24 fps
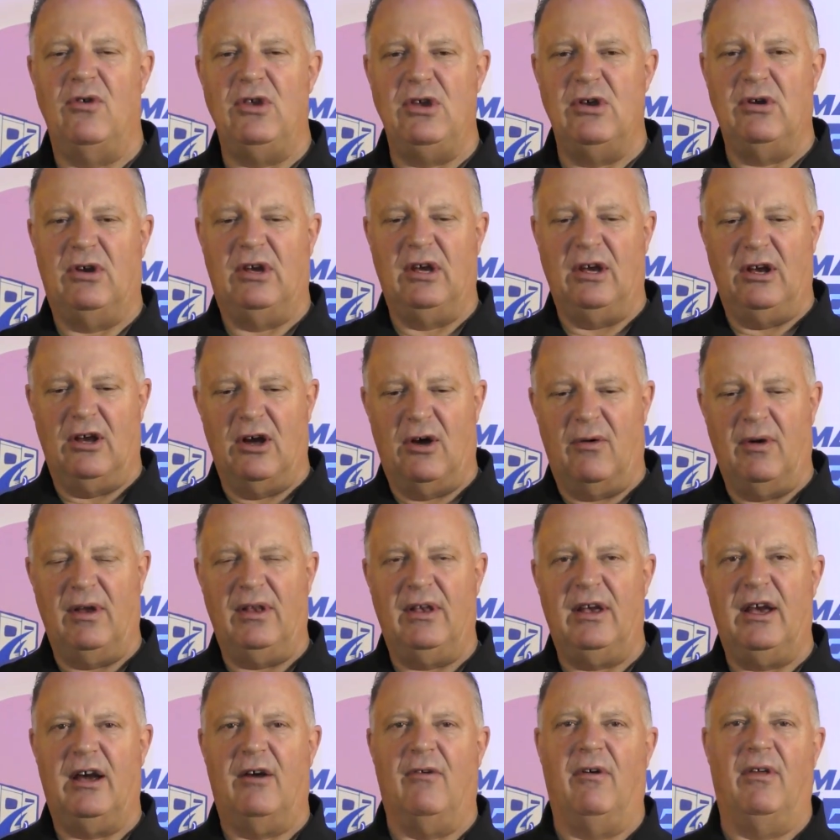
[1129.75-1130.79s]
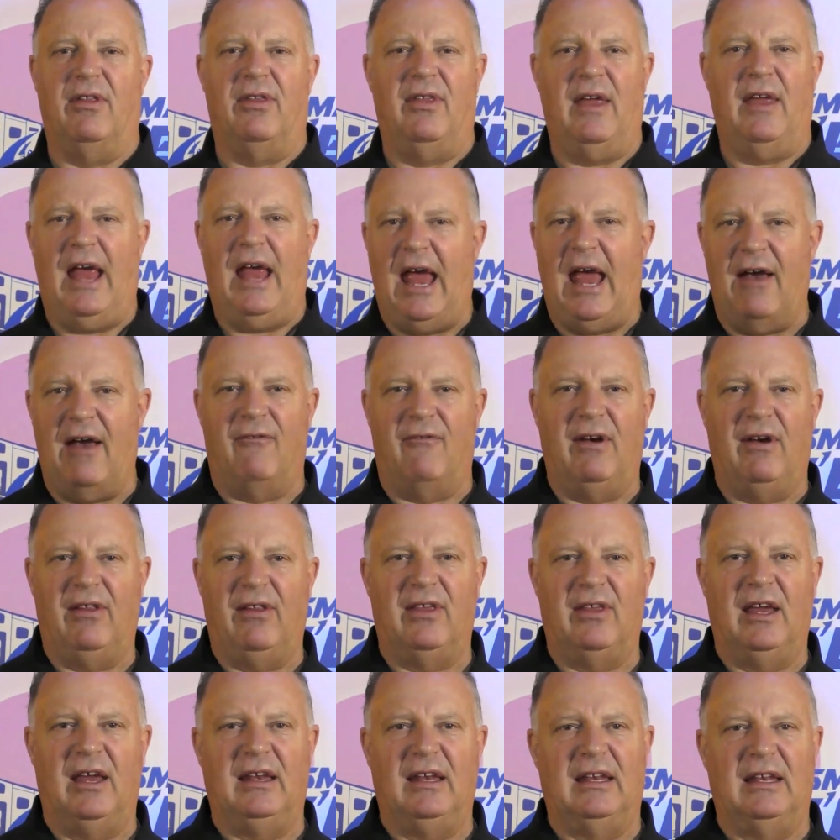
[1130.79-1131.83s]
You can go in there with
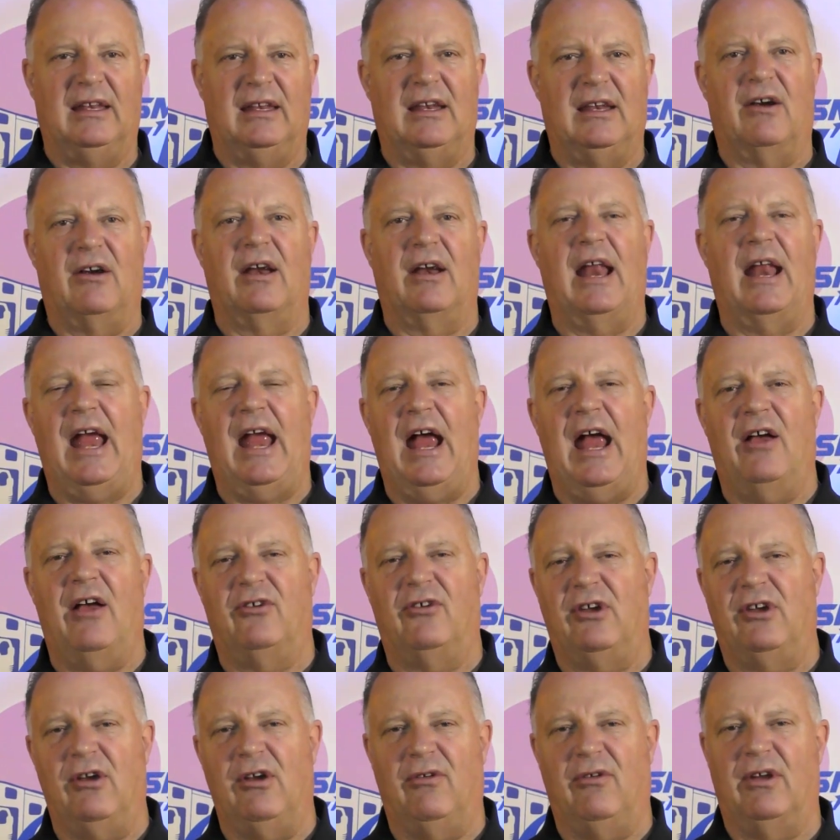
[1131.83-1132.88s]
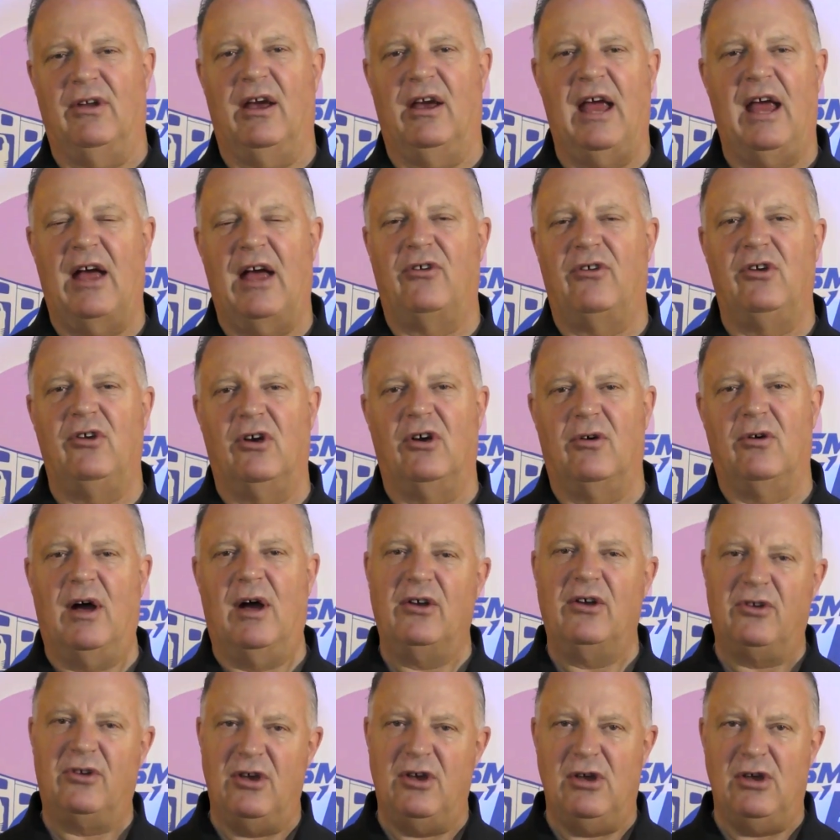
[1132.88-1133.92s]
everything they're going to ask you. They ask you a
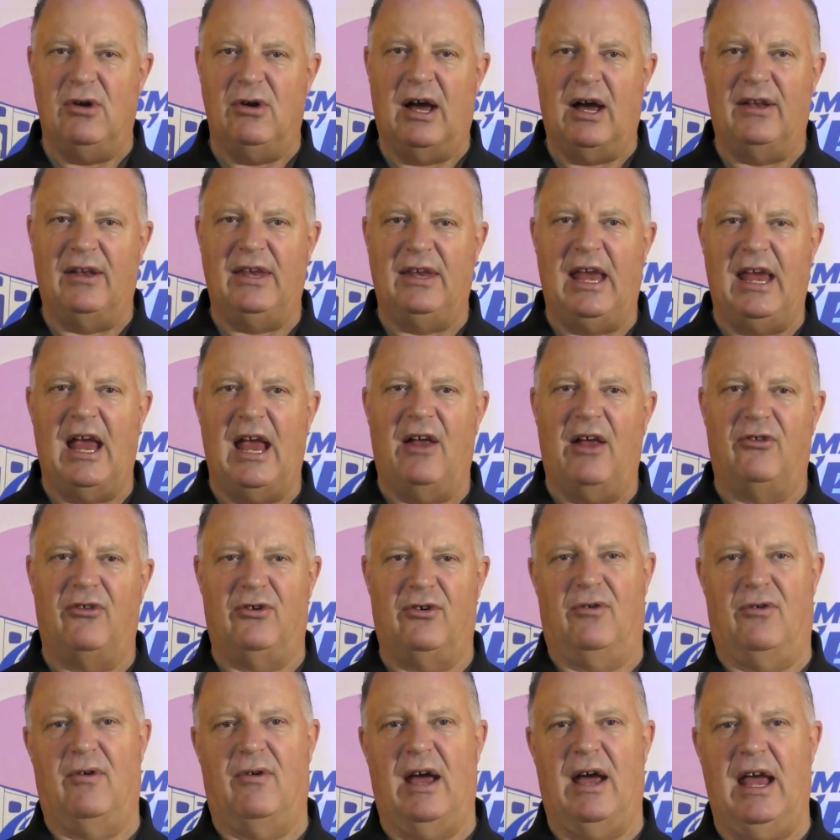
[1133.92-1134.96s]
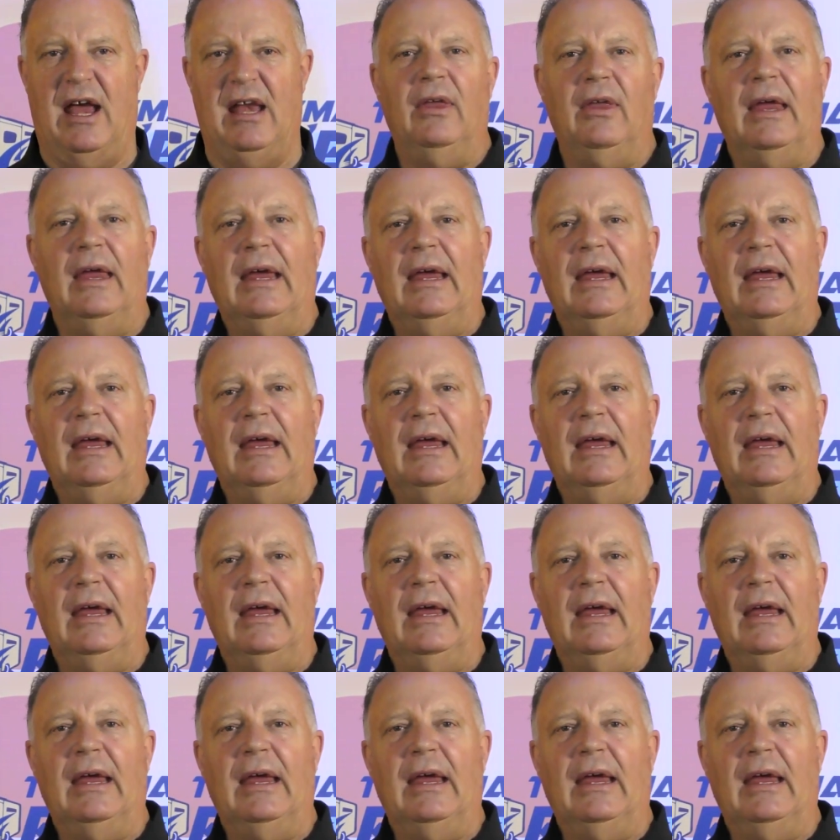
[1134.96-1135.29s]
question, you got the answer, right?